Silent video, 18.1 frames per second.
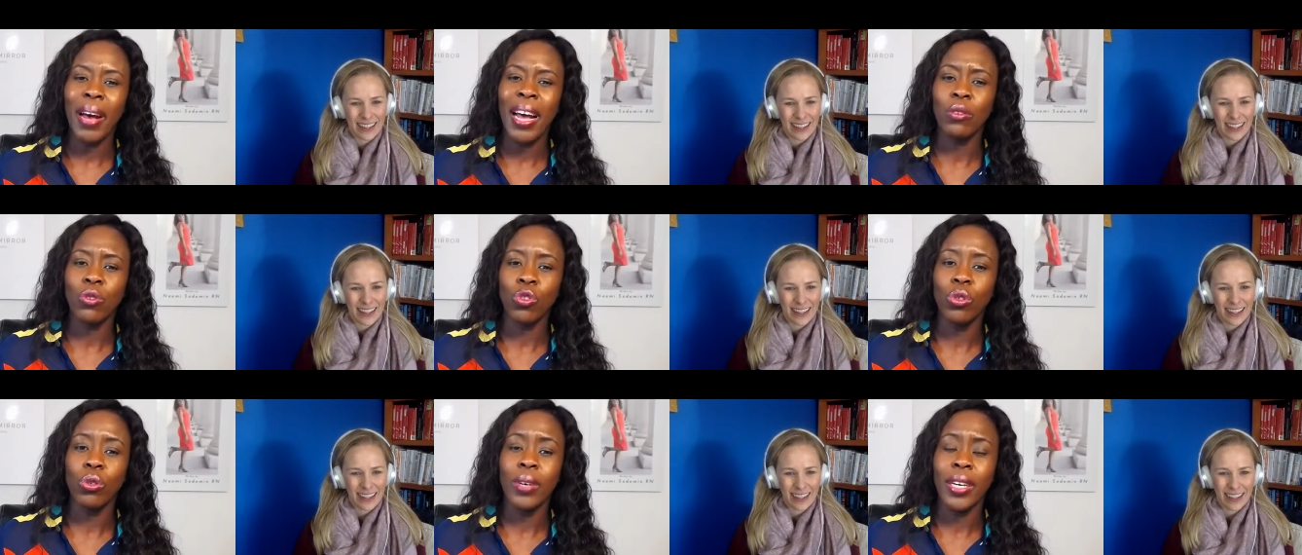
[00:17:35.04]

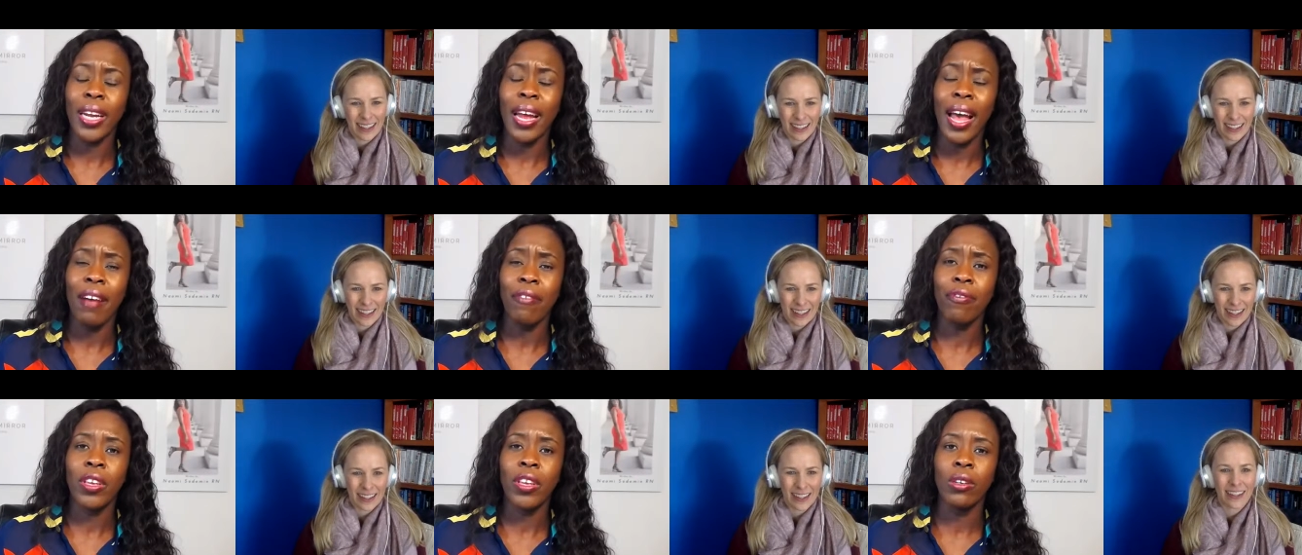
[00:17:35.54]
Speaker 1: 2.5
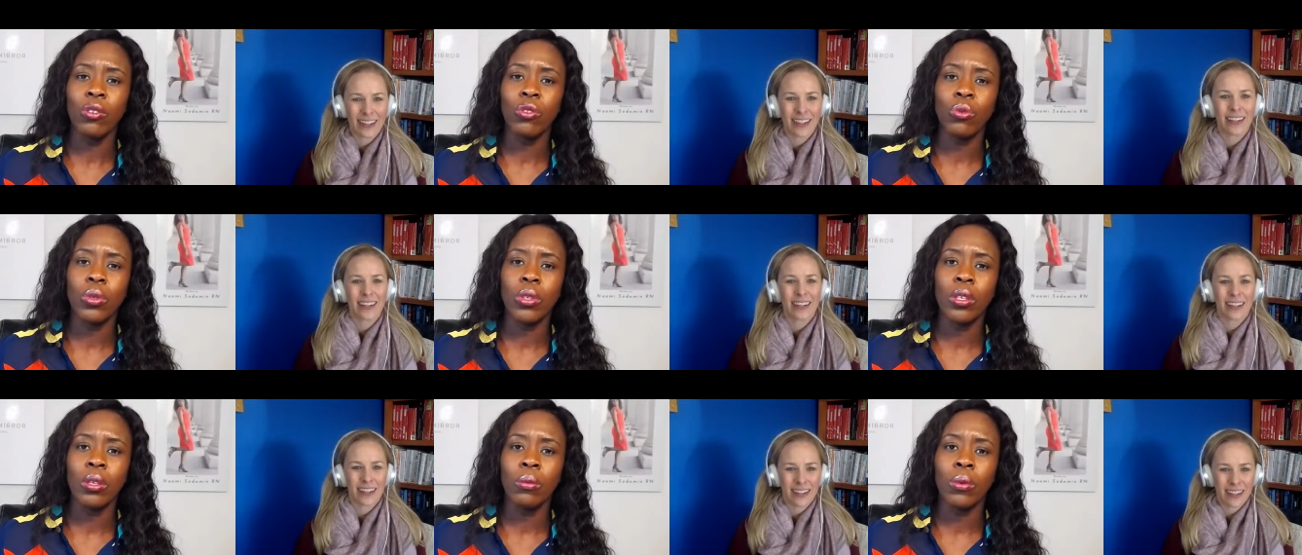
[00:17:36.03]
years.
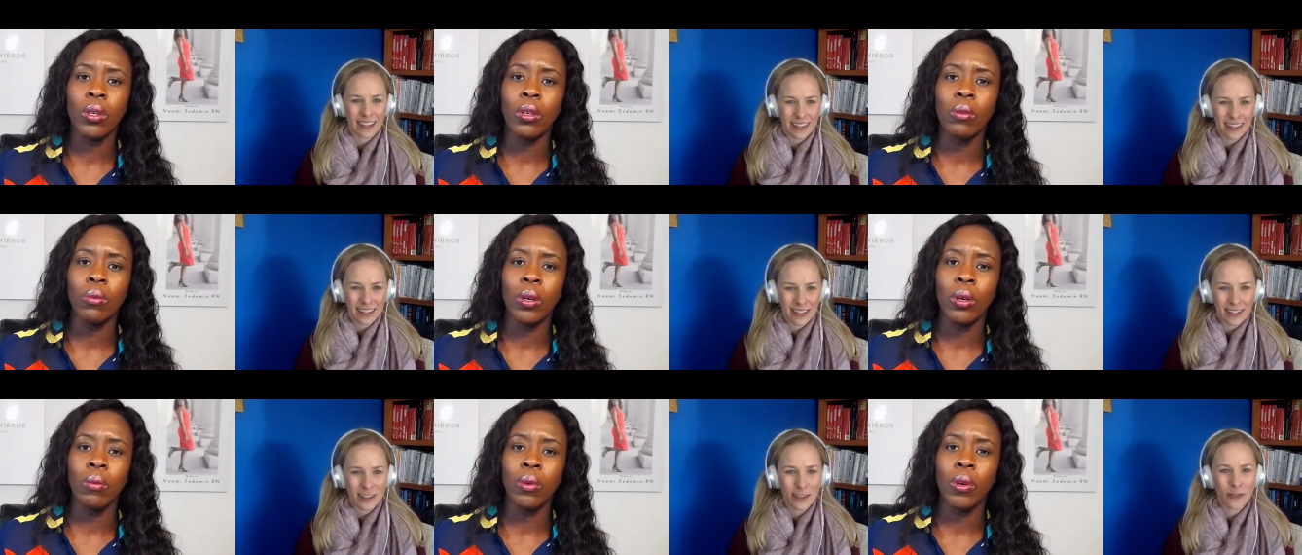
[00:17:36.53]

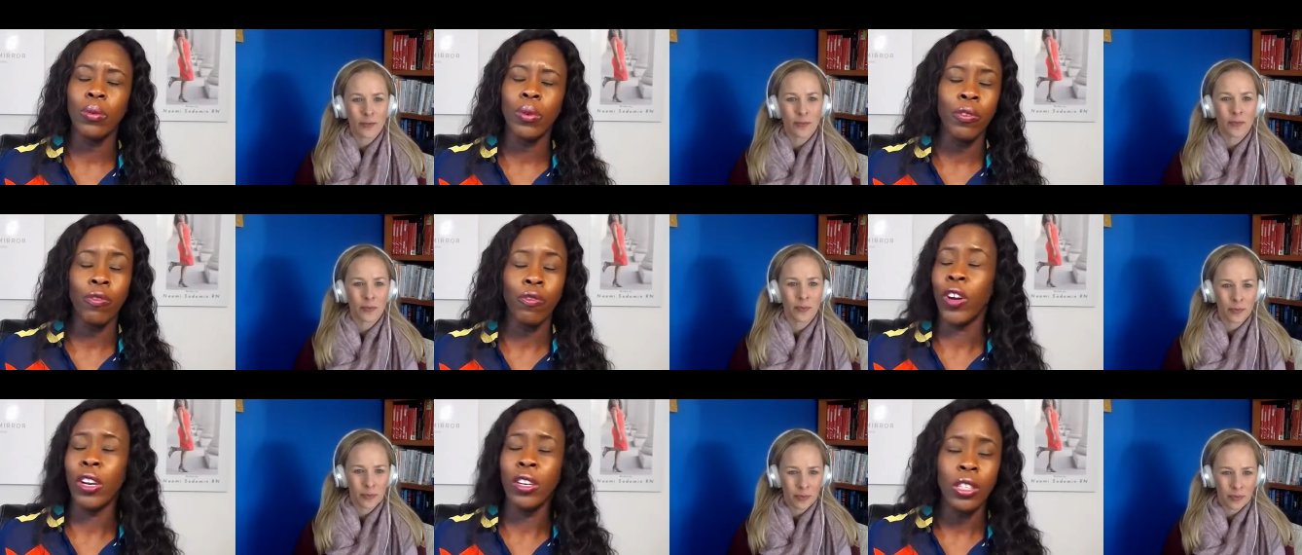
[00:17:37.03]
We're fairly
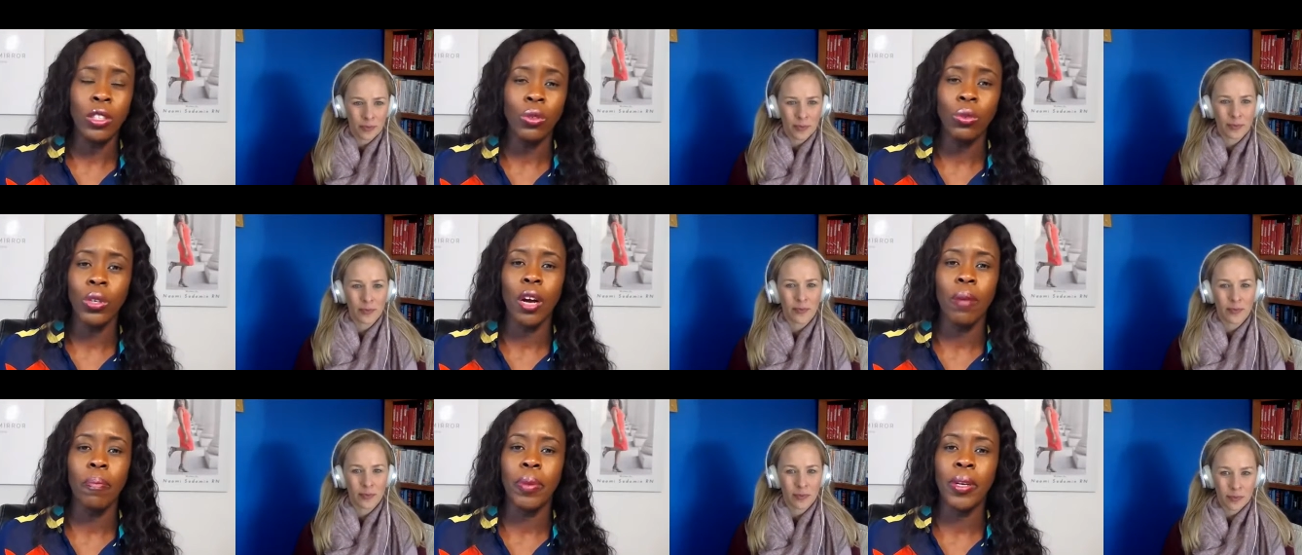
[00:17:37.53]
new
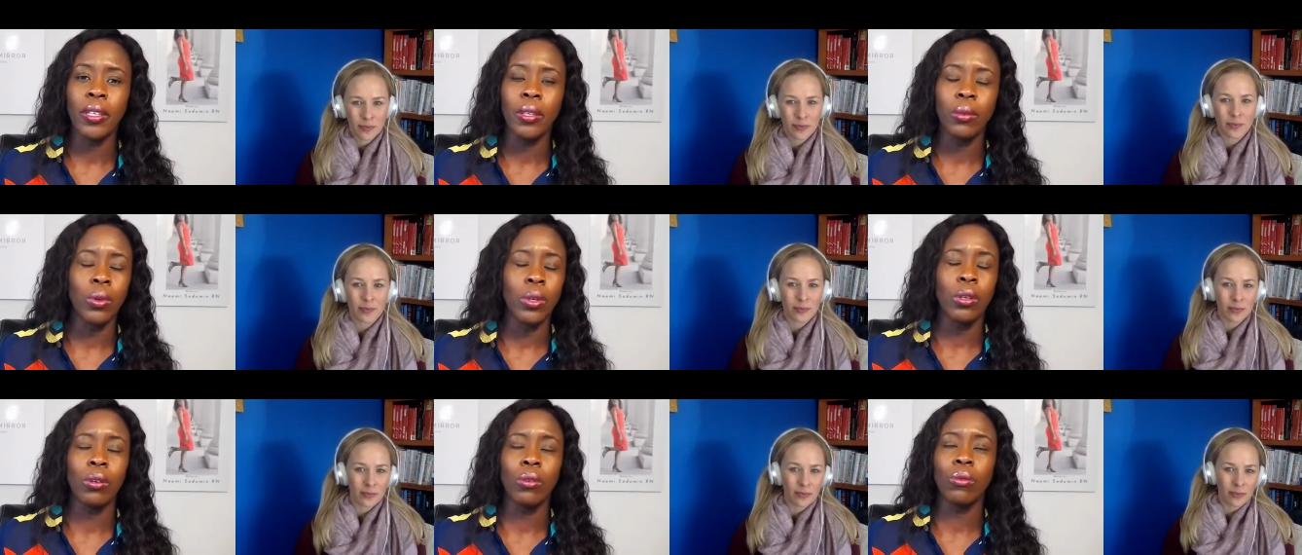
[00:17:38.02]
company. We're
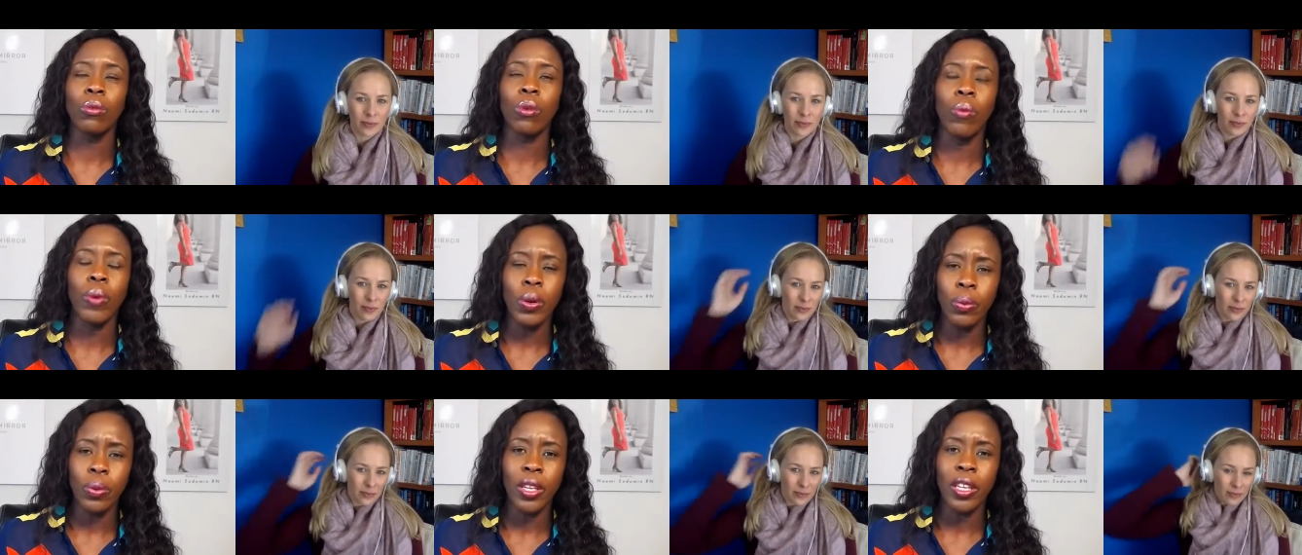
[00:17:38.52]
growing
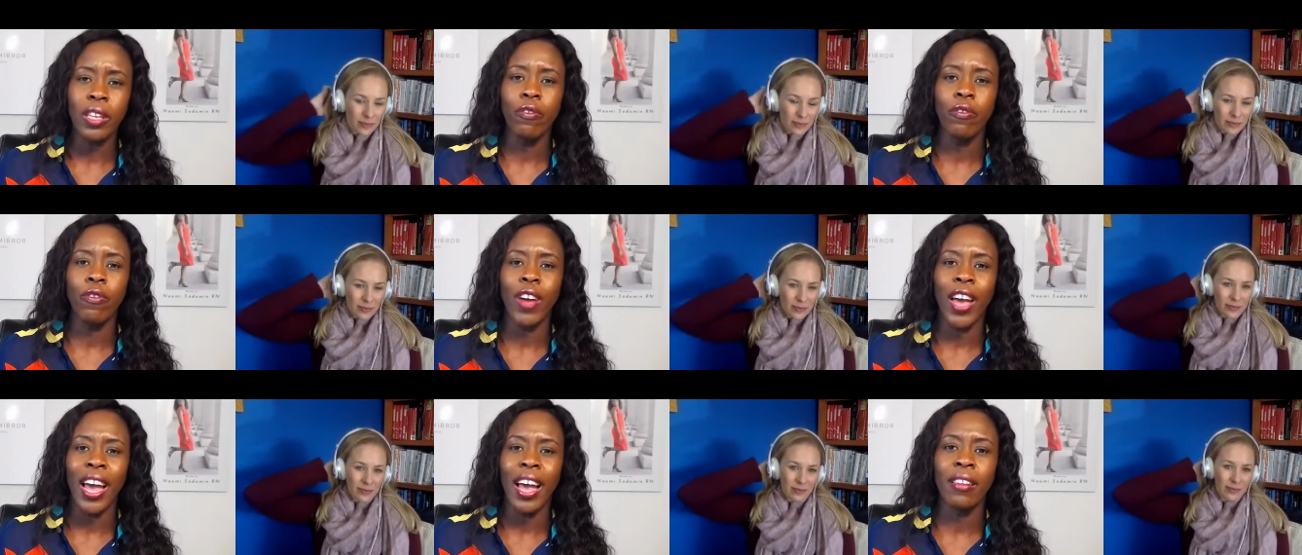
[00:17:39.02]
really
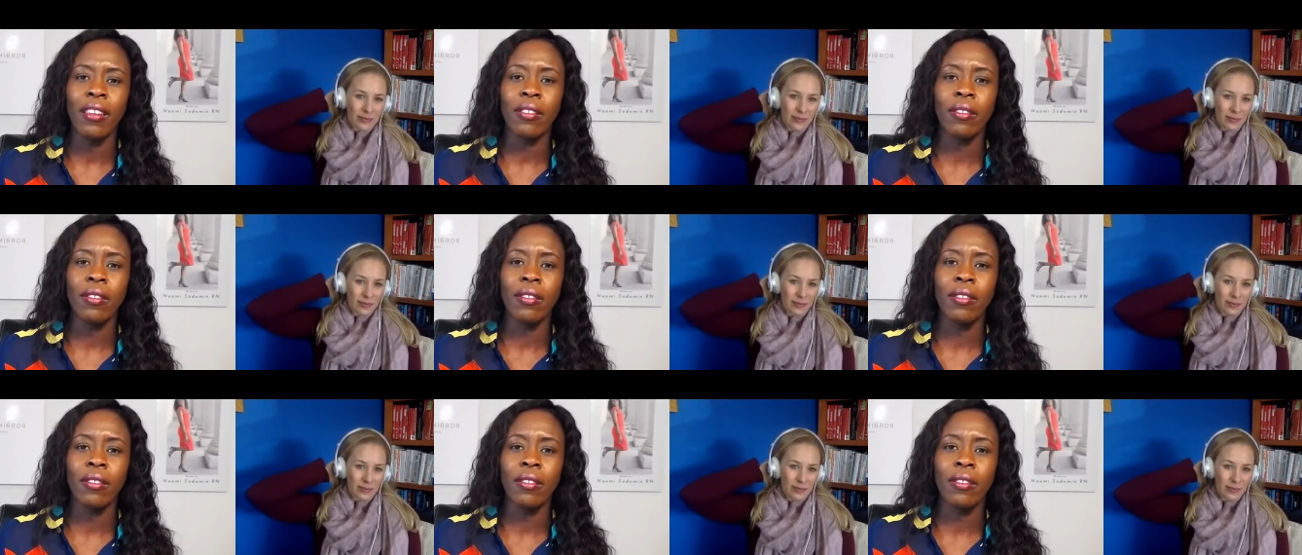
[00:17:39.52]
fast.